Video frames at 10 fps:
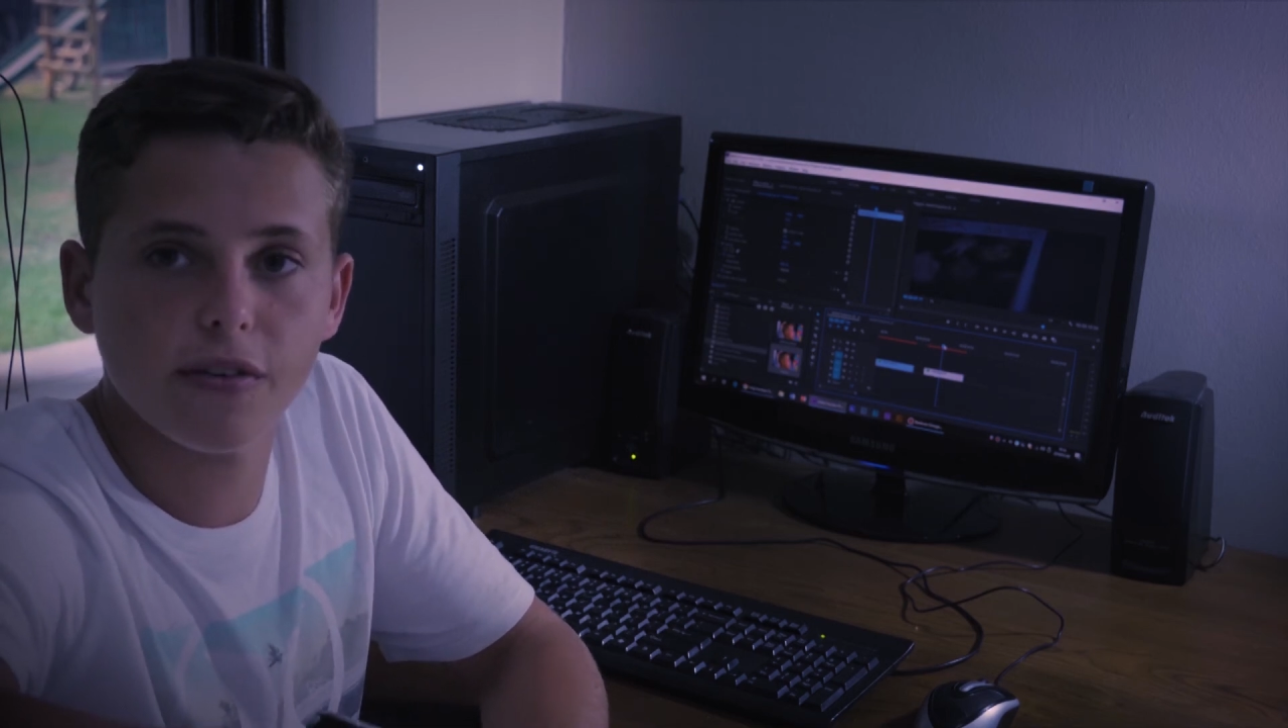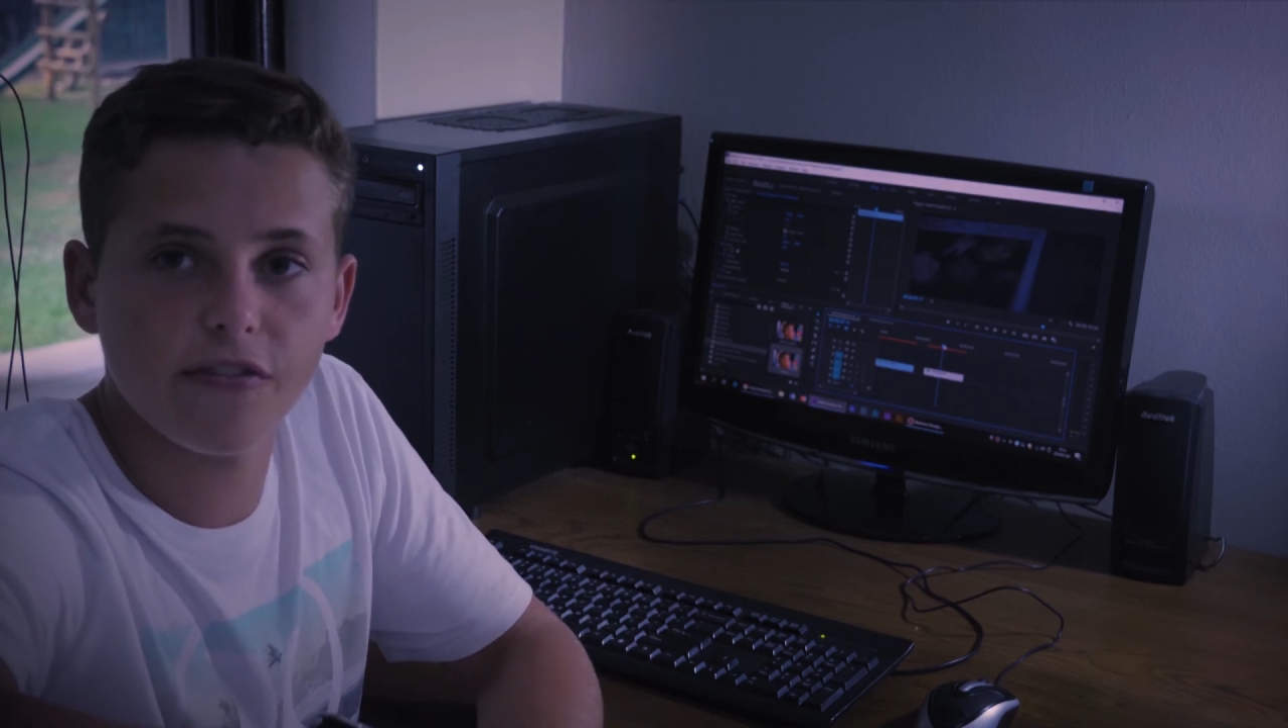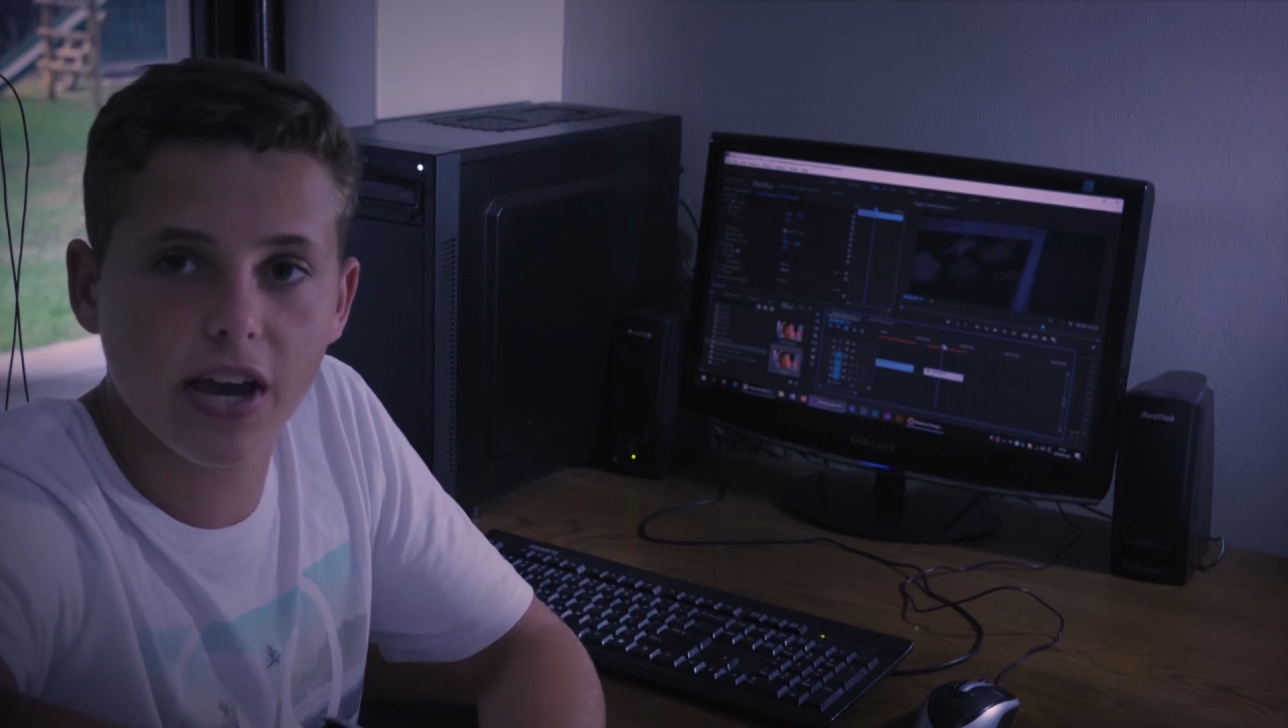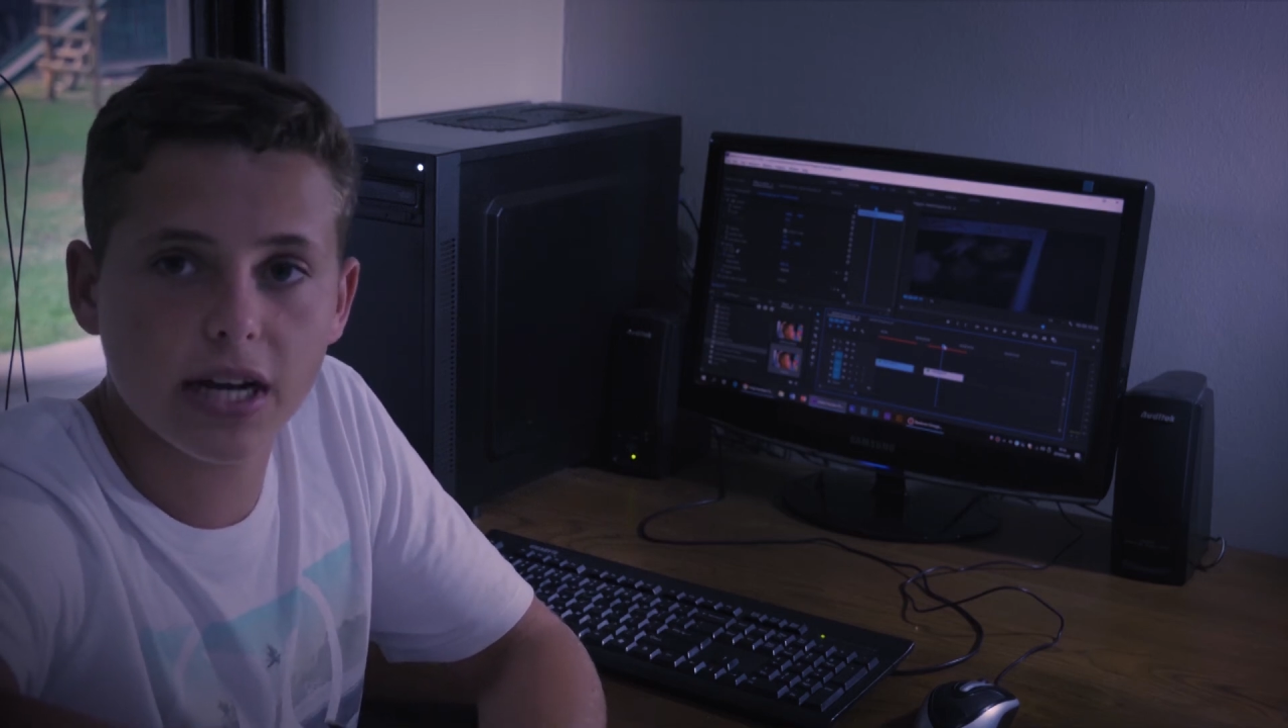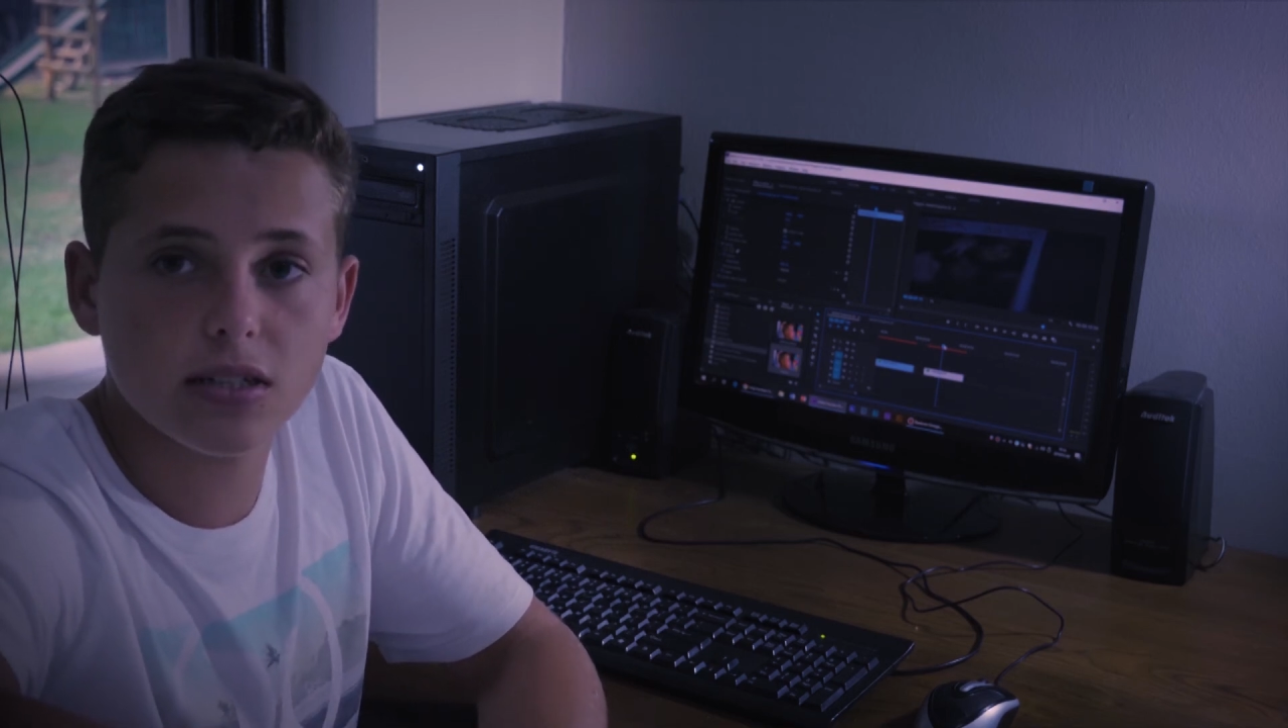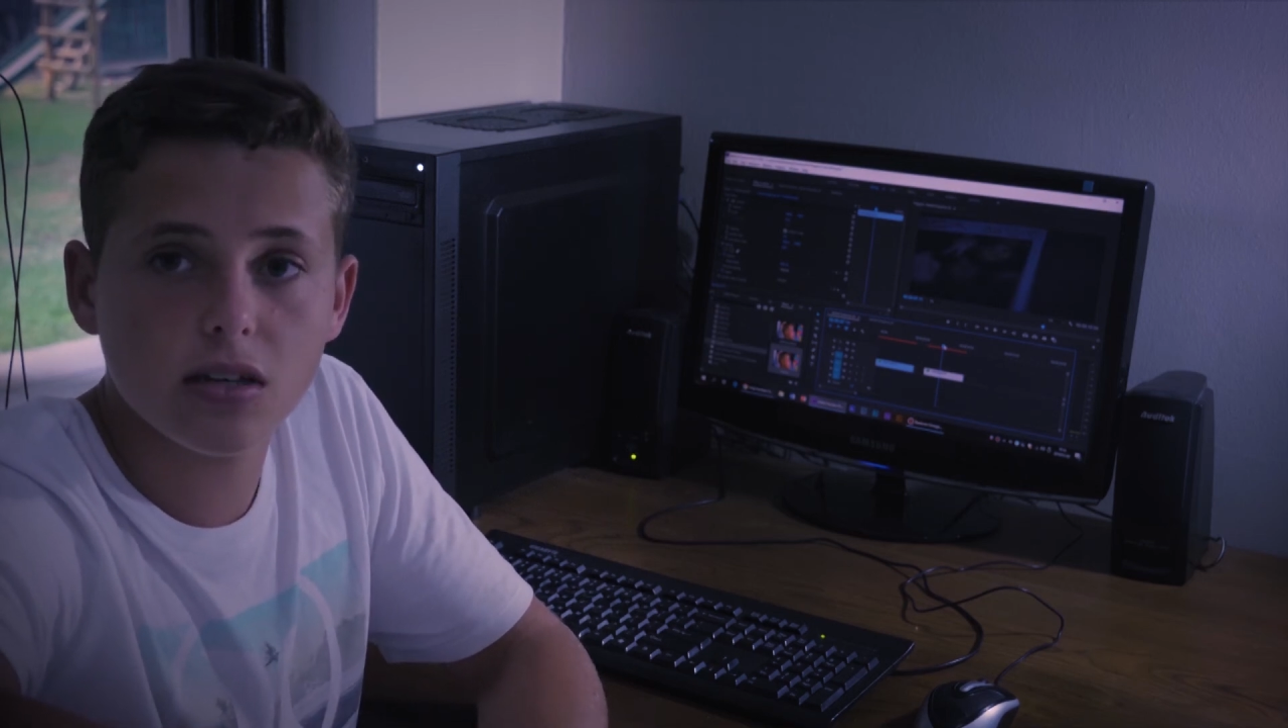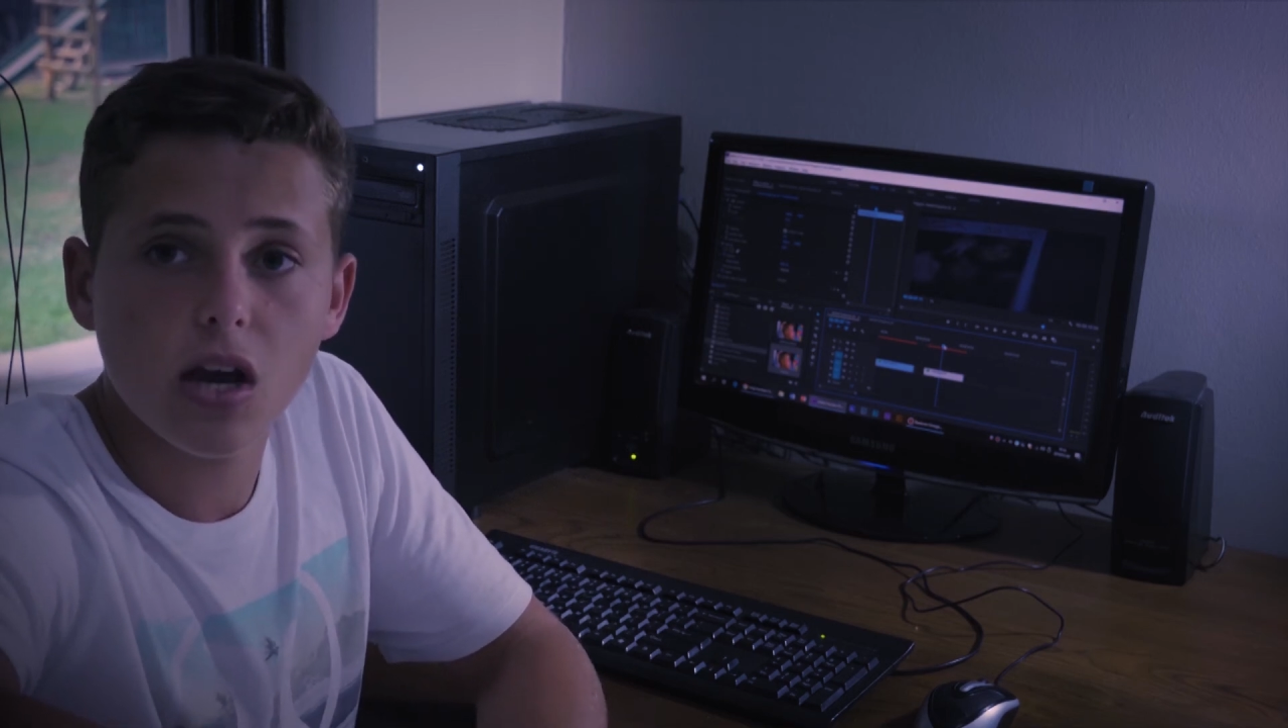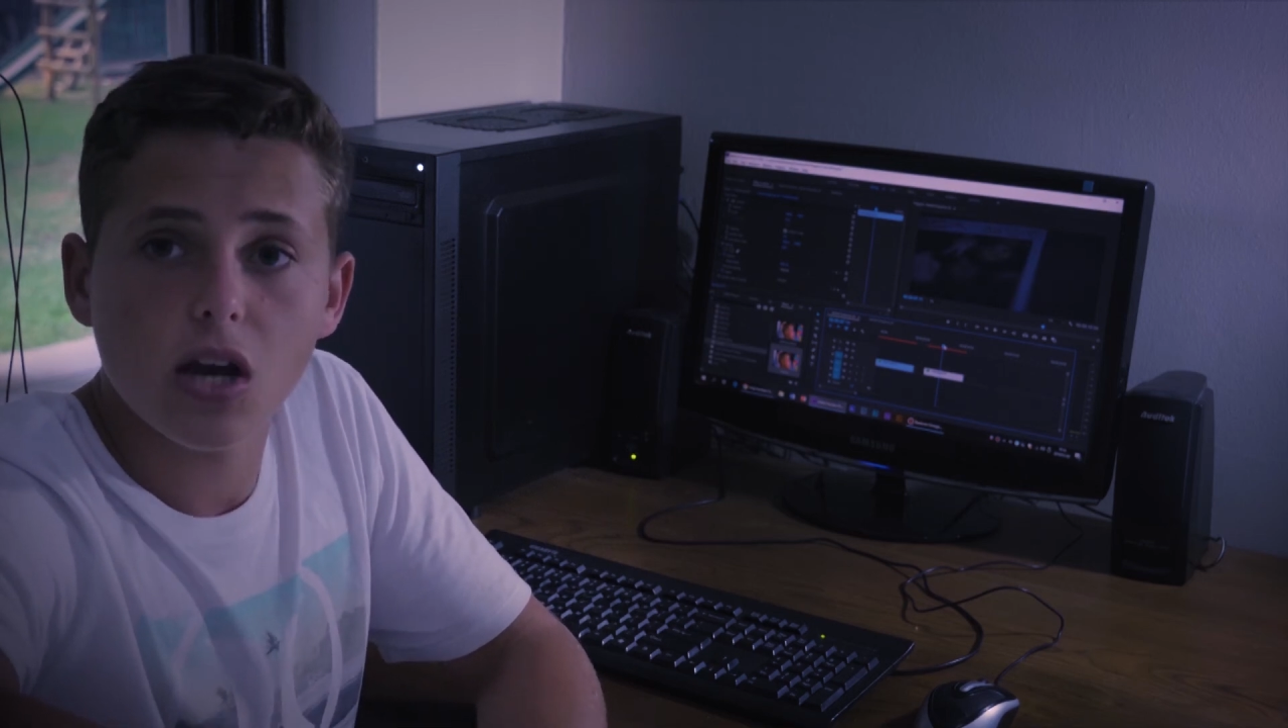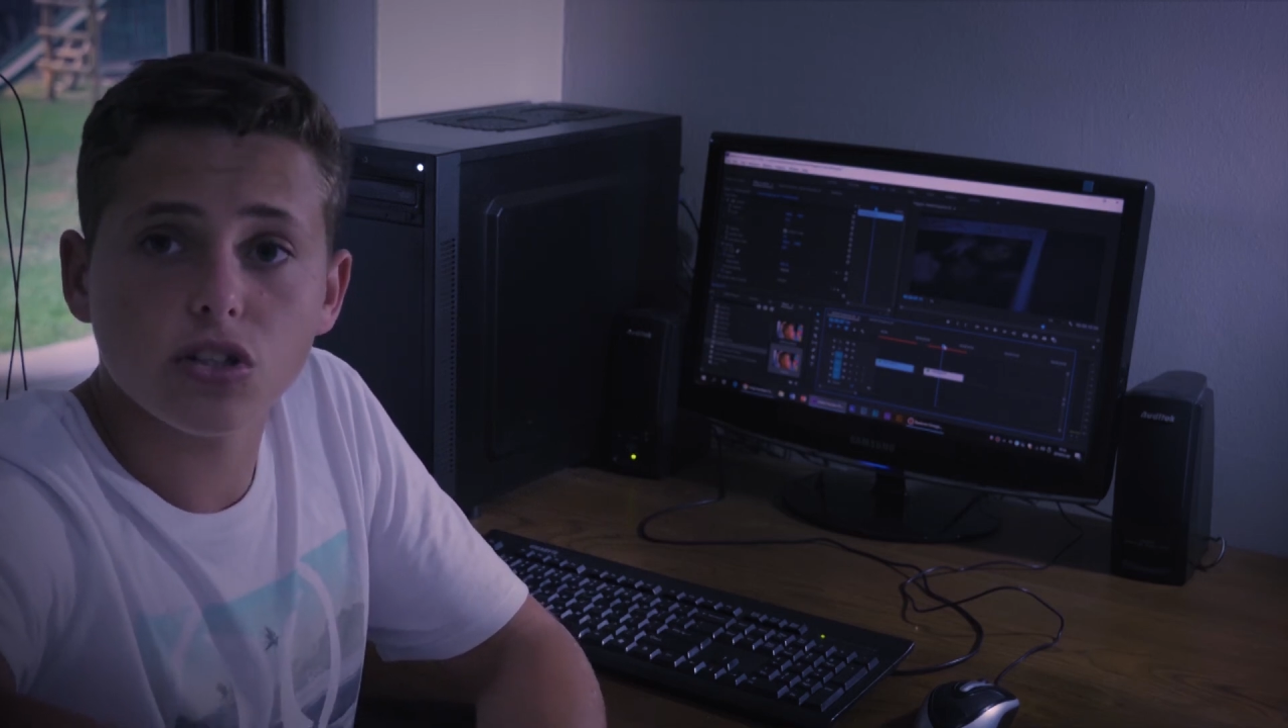effects.